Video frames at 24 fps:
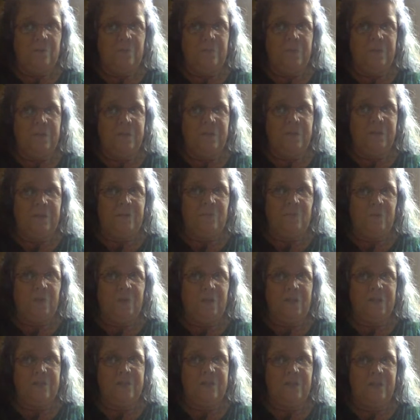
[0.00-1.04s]
But then
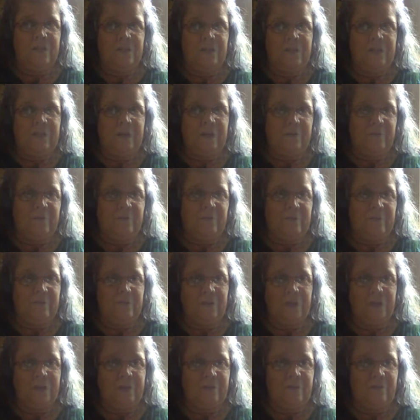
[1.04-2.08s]
realistically, I don't know
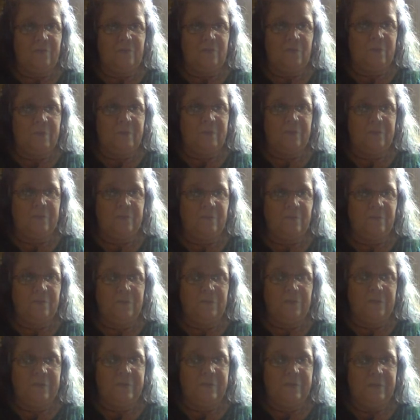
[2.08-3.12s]
that I can afford to
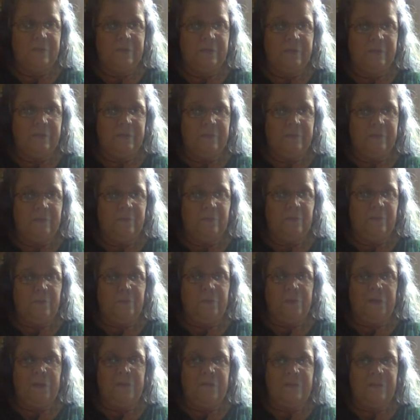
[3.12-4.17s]
order
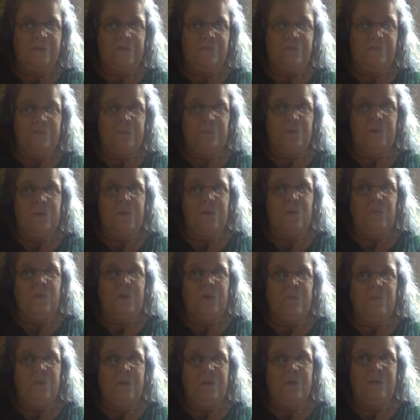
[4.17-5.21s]
anything from her anyway
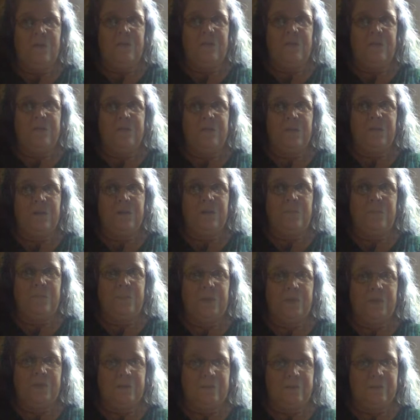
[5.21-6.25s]
right this time
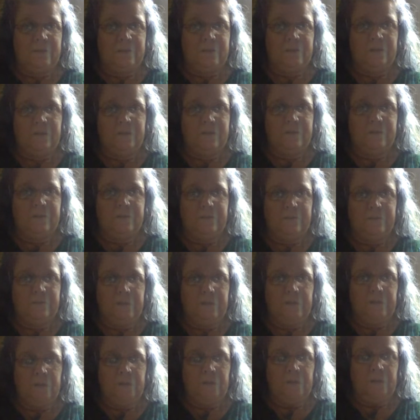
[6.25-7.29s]
because
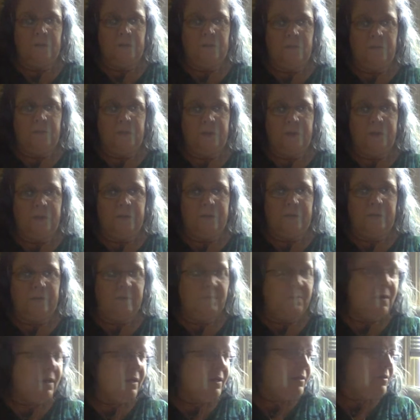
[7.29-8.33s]
the money
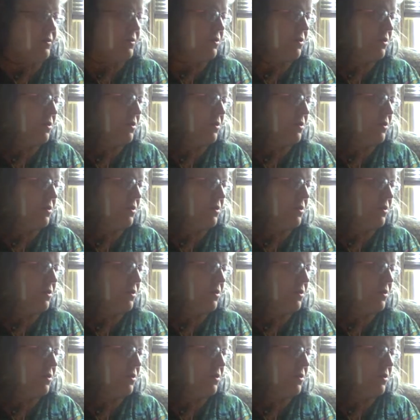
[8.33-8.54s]
the money's